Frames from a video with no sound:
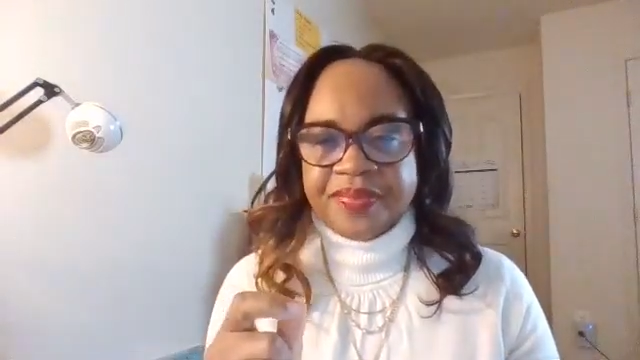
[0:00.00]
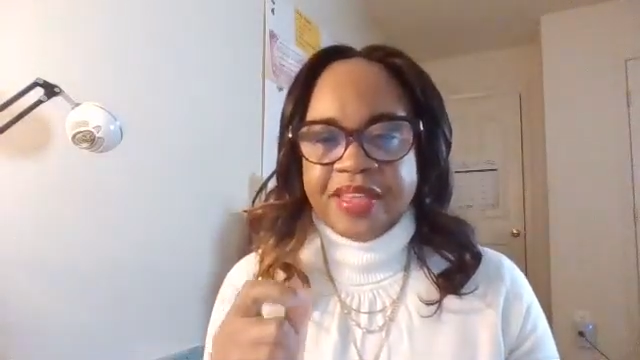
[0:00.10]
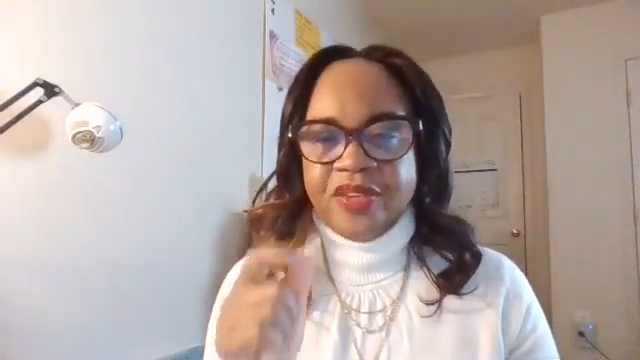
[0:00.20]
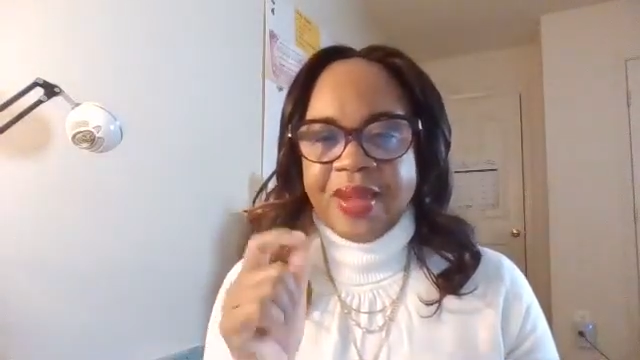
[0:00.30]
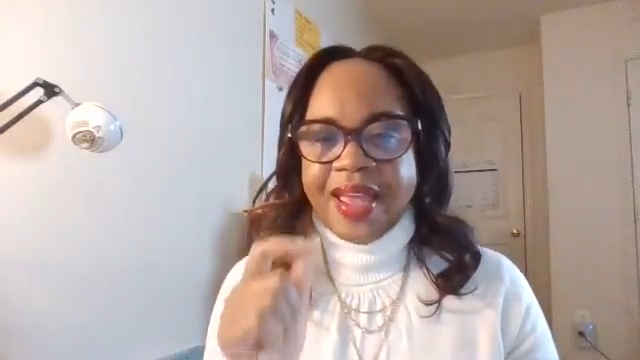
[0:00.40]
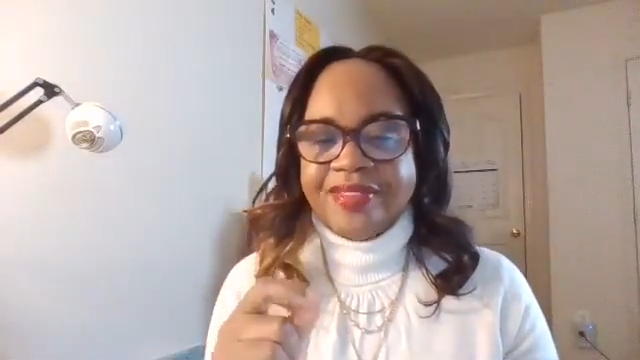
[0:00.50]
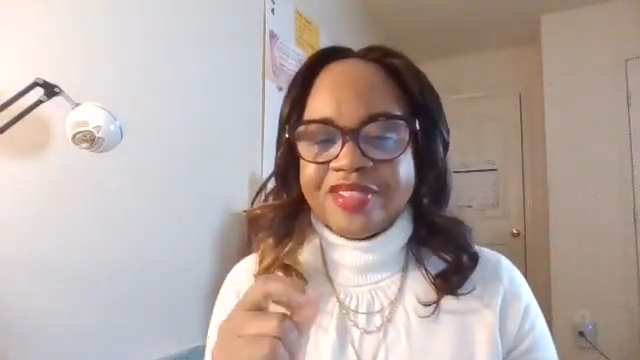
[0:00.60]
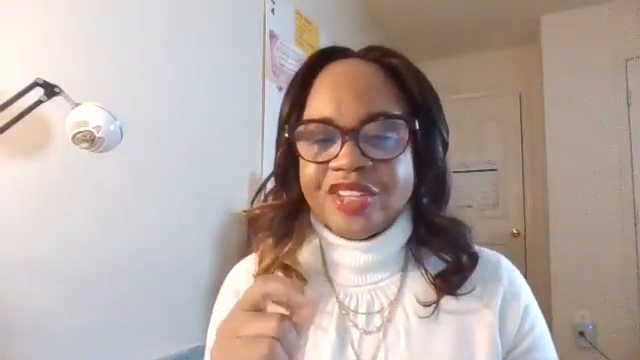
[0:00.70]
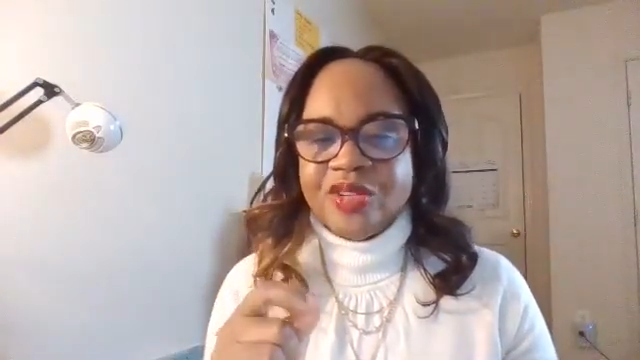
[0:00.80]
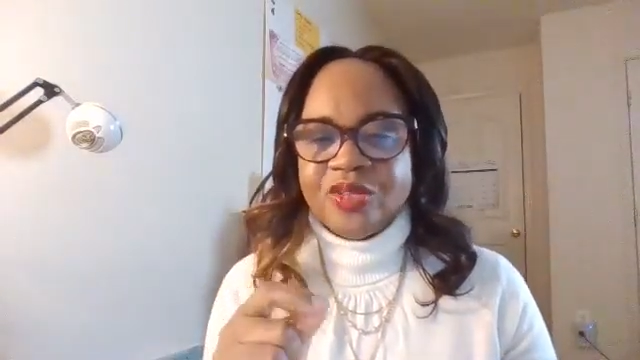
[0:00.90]
You
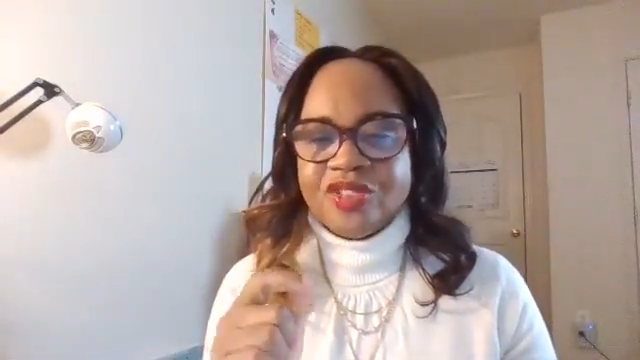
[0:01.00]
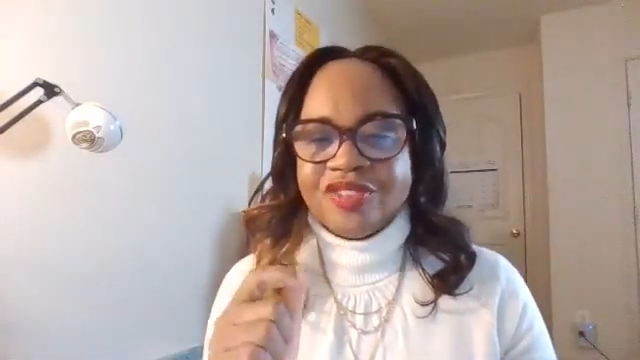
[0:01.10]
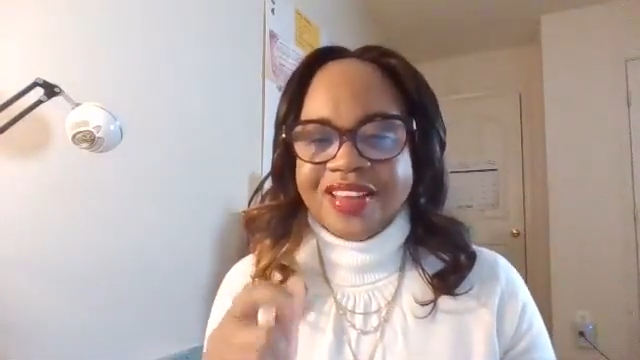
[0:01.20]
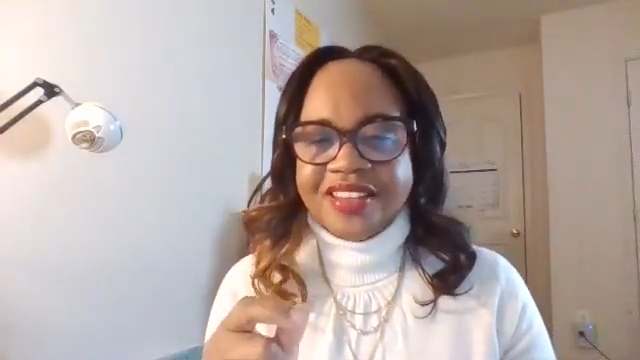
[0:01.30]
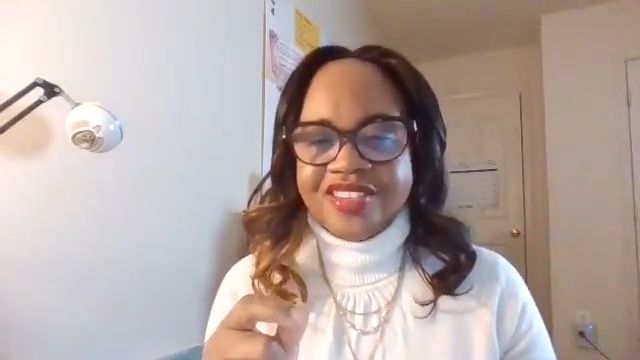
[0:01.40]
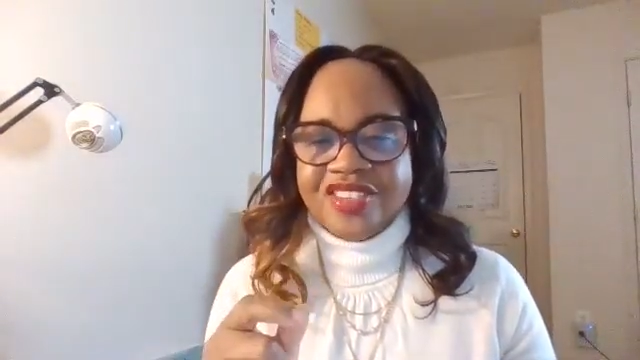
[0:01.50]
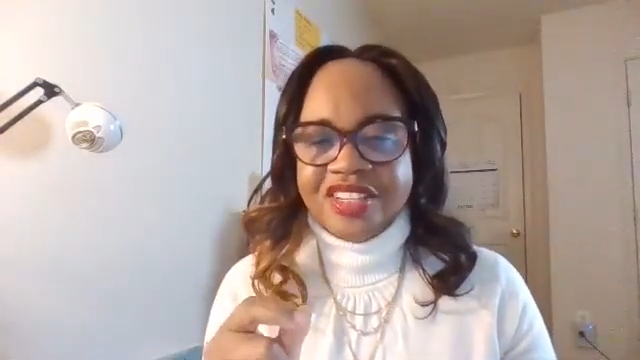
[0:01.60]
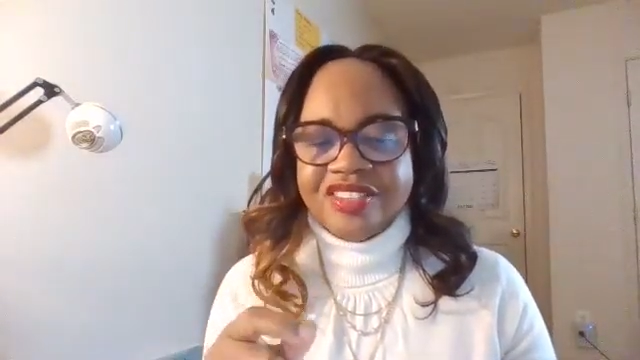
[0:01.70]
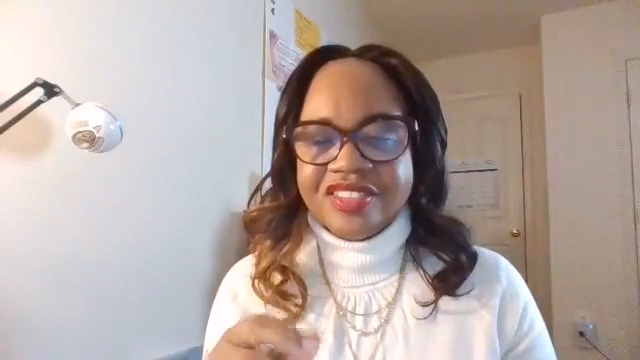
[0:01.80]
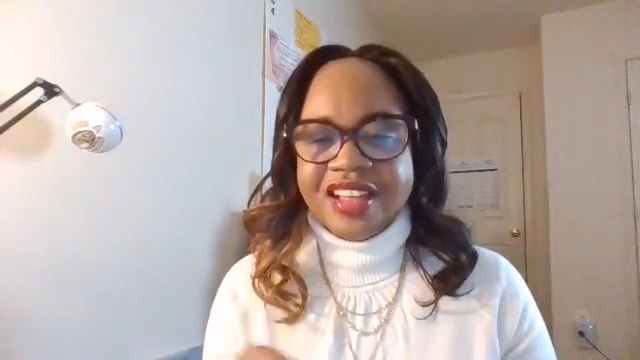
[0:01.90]
have to use
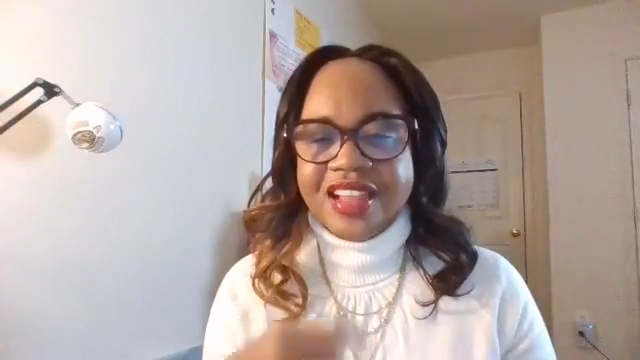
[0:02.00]
strategies to